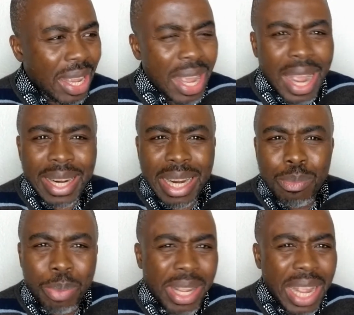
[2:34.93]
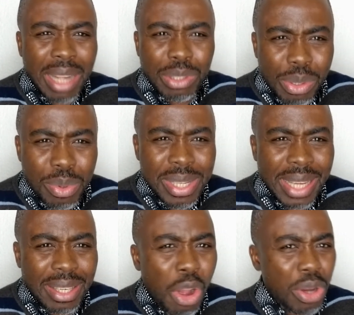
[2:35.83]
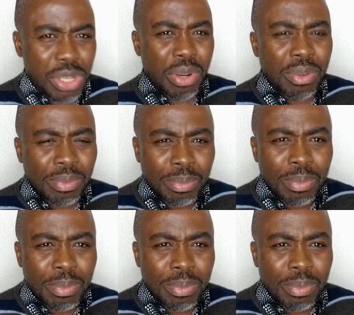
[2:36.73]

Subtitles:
and then bring out goods and auction.